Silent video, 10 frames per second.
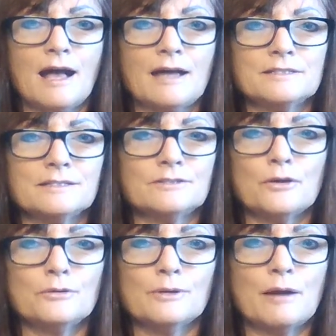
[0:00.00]
I didn't
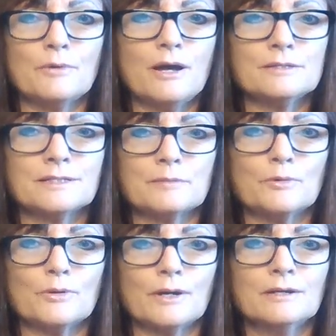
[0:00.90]
know who I was
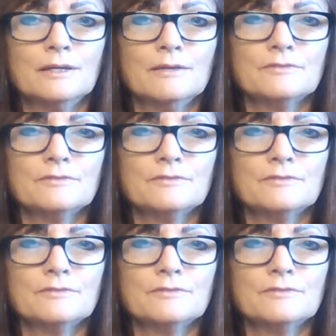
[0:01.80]
anymore,